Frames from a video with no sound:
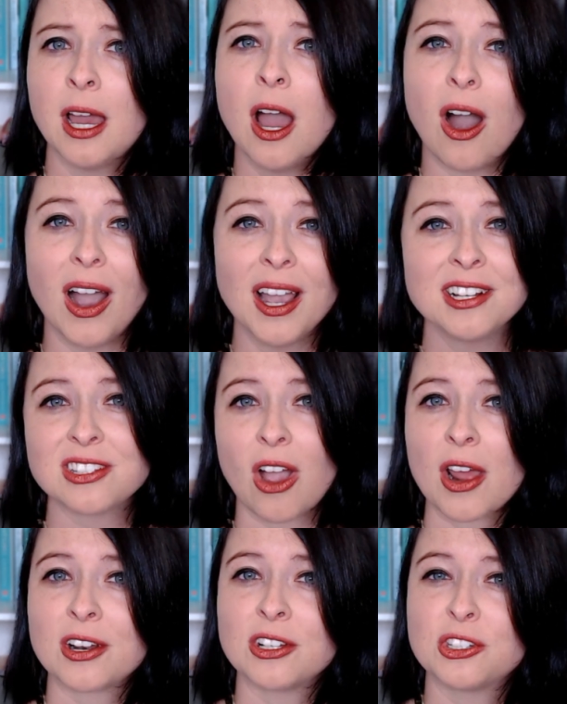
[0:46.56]
I
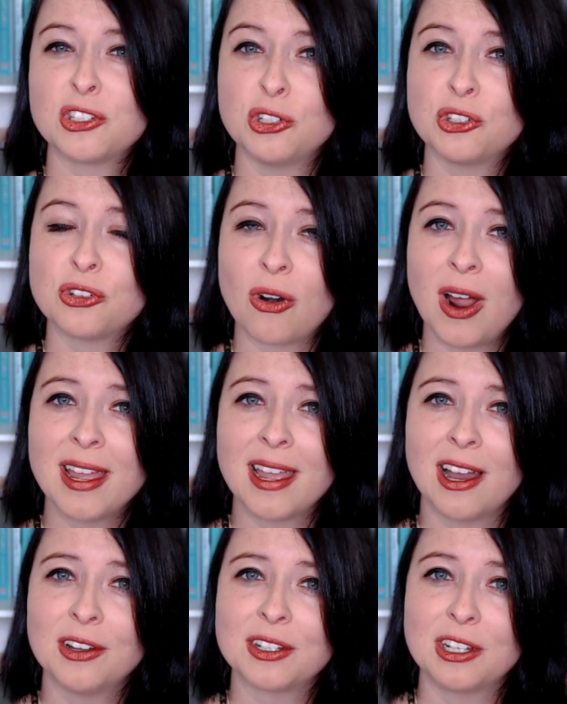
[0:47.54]
decided to try
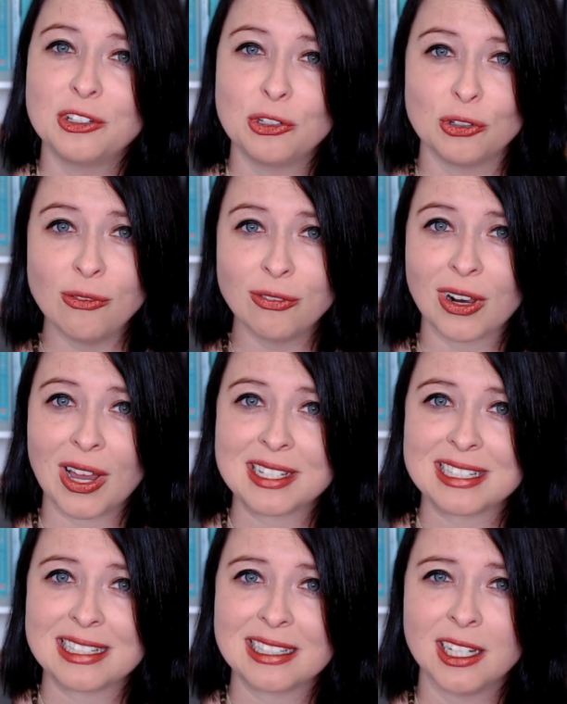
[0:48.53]
out a new novel
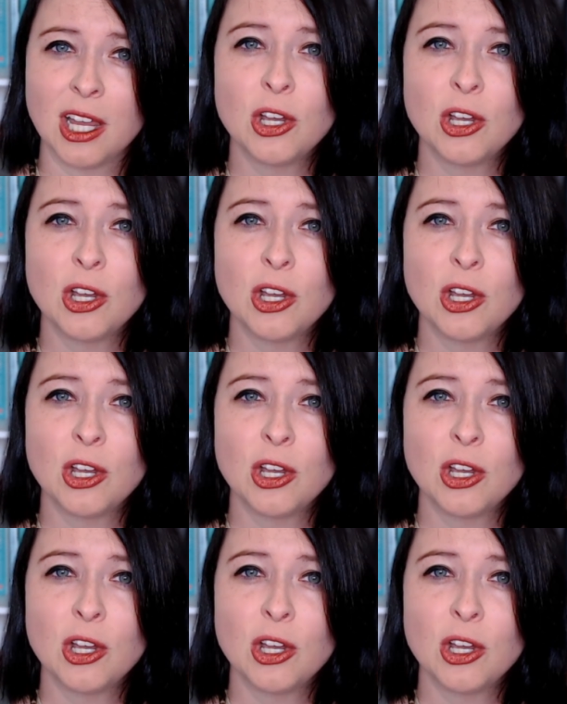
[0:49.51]
idea